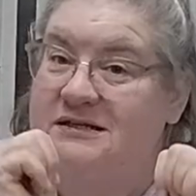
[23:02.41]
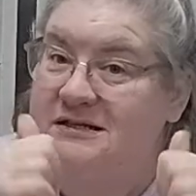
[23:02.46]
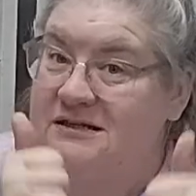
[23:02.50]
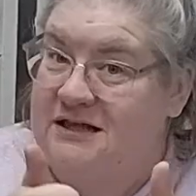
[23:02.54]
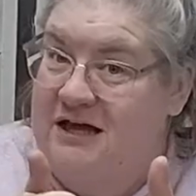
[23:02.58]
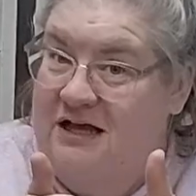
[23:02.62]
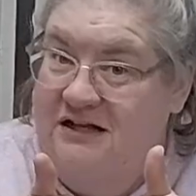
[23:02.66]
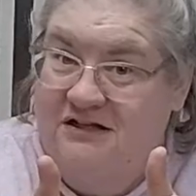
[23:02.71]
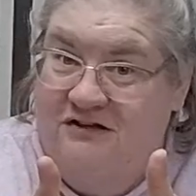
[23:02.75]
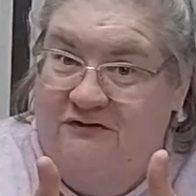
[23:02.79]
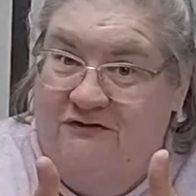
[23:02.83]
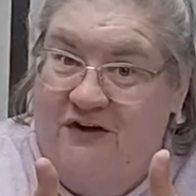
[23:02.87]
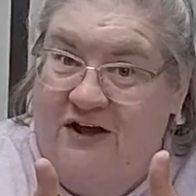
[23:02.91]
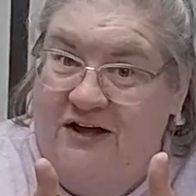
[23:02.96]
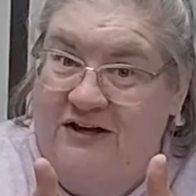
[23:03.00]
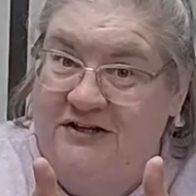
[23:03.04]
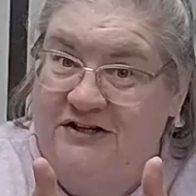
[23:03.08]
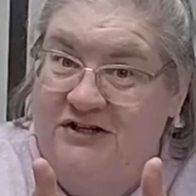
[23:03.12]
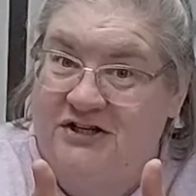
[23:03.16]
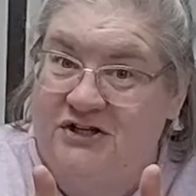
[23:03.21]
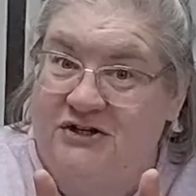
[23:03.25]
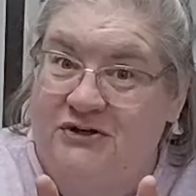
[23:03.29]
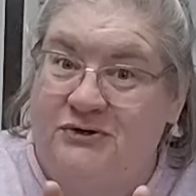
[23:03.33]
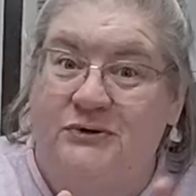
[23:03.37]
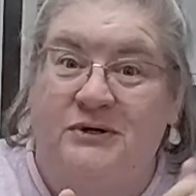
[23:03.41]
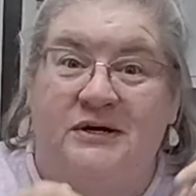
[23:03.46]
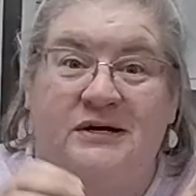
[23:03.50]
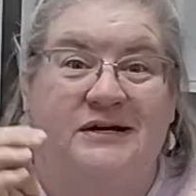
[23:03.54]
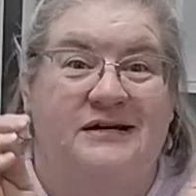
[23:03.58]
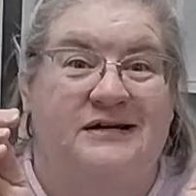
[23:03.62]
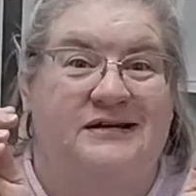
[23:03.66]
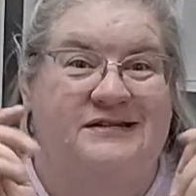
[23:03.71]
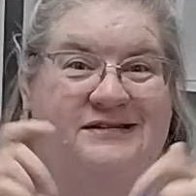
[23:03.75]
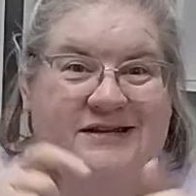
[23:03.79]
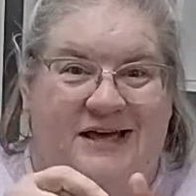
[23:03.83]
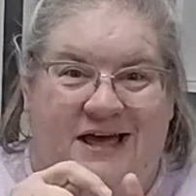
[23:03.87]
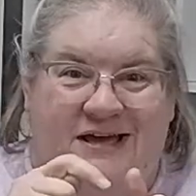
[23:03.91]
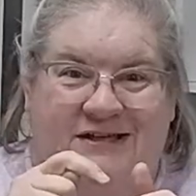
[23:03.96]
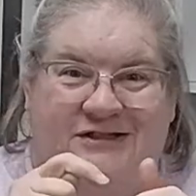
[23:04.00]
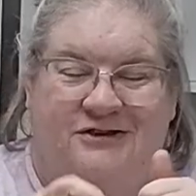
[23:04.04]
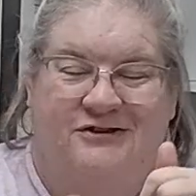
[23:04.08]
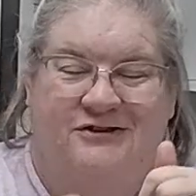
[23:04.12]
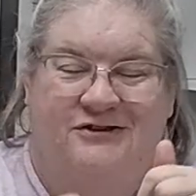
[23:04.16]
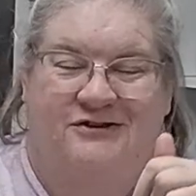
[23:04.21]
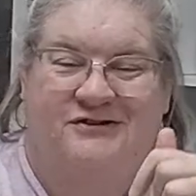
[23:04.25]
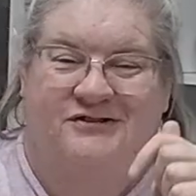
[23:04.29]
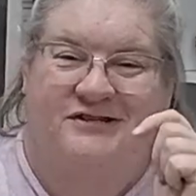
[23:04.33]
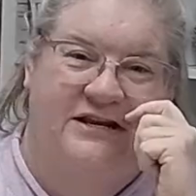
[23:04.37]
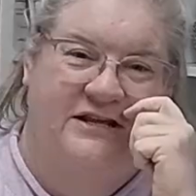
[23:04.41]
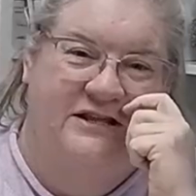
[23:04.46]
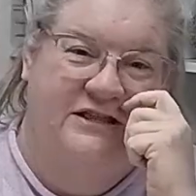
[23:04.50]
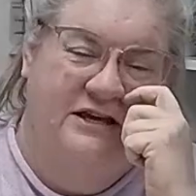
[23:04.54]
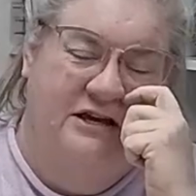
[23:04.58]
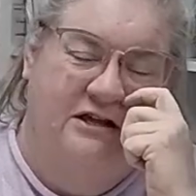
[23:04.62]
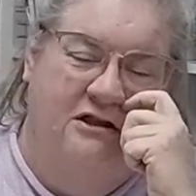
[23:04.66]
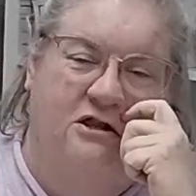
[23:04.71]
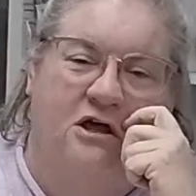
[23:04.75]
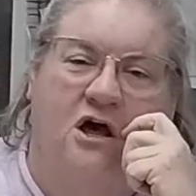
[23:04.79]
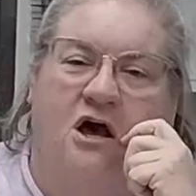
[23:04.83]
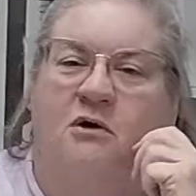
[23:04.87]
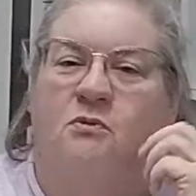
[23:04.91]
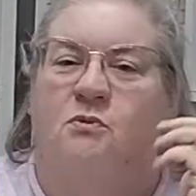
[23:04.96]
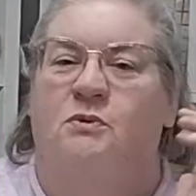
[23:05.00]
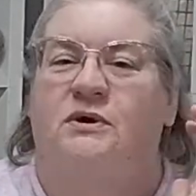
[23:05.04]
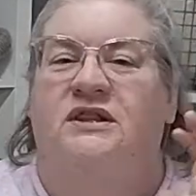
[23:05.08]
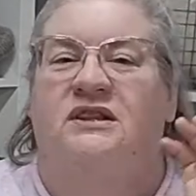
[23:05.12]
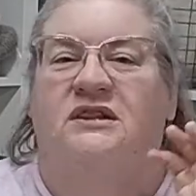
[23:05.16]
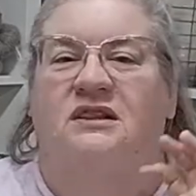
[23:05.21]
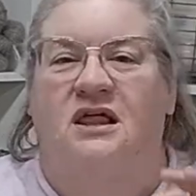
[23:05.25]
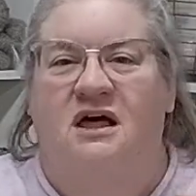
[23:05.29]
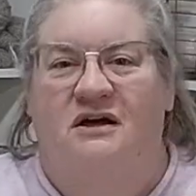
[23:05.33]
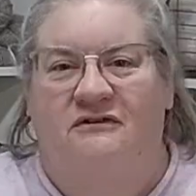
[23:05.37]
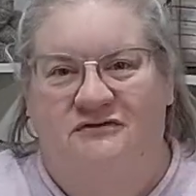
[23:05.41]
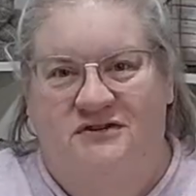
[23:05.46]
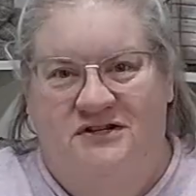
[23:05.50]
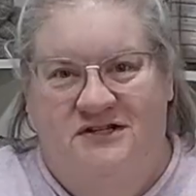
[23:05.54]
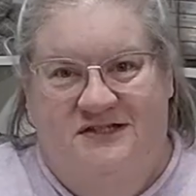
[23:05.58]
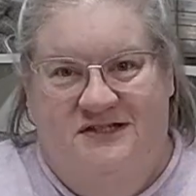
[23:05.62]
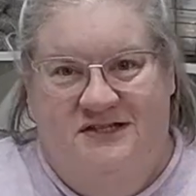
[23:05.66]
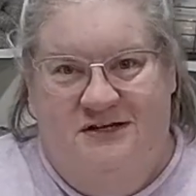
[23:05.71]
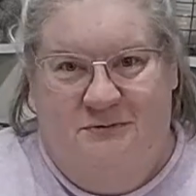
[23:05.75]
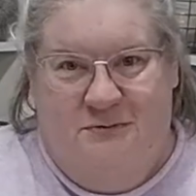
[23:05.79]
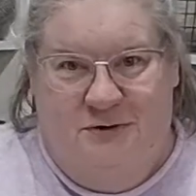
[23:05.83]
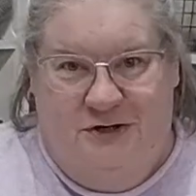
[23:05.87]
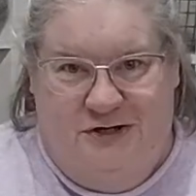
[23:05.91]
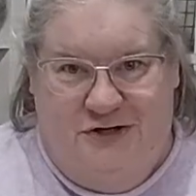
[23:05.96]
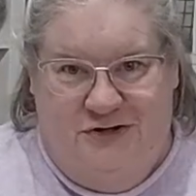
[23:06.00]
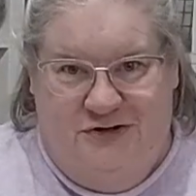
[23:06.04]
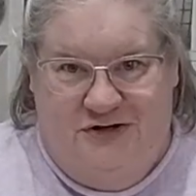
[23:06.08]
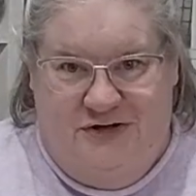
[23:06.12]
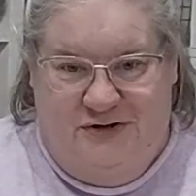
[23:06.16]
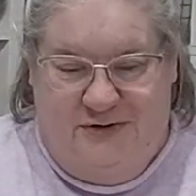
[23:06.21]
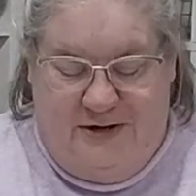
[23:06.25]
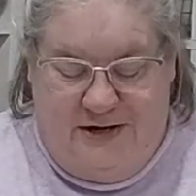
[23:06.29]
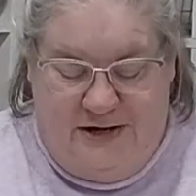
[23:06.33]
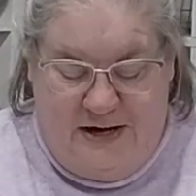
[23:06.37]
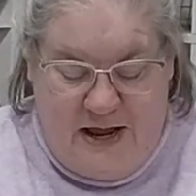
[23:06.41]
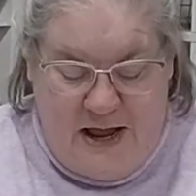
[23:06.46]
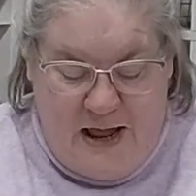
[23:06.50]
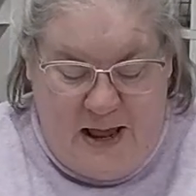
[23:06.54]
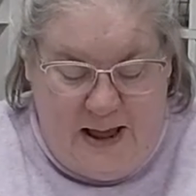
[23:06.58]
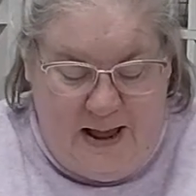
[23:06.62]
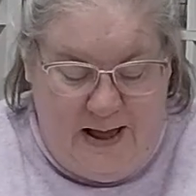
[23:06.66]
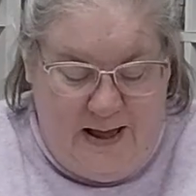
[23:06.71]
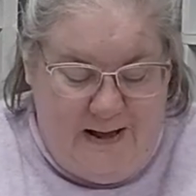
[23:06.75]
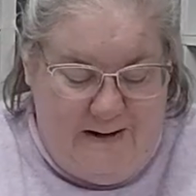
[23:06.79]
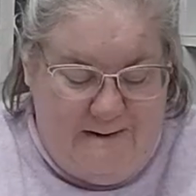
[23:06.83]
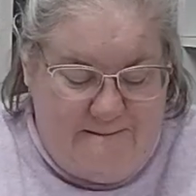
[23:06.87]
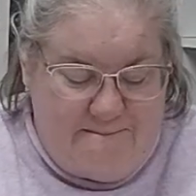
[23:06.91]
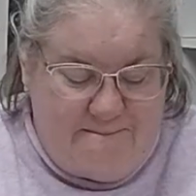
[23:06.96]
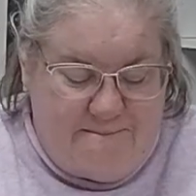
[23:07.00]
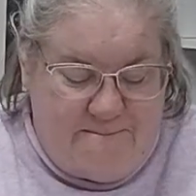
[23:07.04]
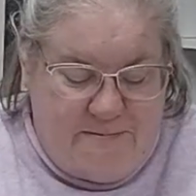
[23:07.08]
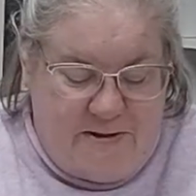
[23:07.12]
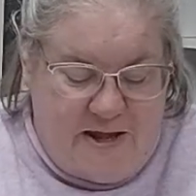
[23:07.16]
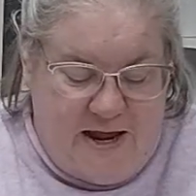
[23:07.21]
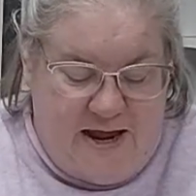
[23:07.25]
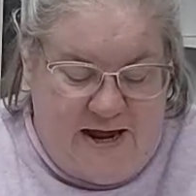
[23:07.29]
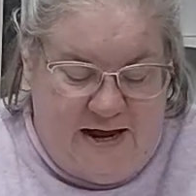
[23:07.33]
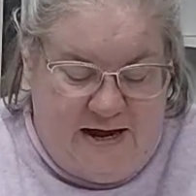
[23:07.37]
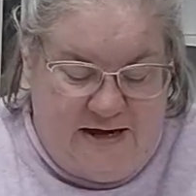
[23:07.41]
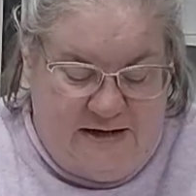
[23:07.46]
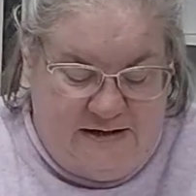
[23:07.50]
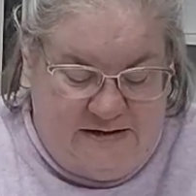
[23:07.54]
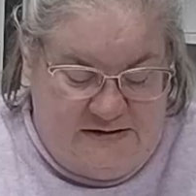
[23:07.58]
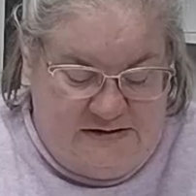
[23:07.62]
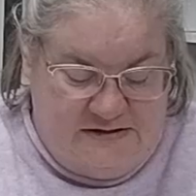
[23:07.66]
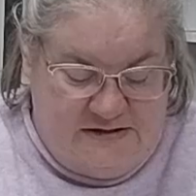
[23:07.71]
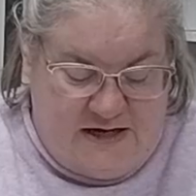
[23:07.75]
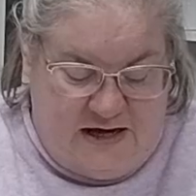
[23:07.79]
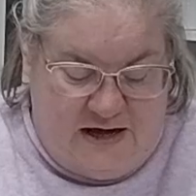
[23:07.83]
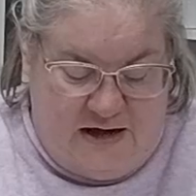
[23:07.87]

That's fine too. Tag those in anything along. We love to see what you're doing. And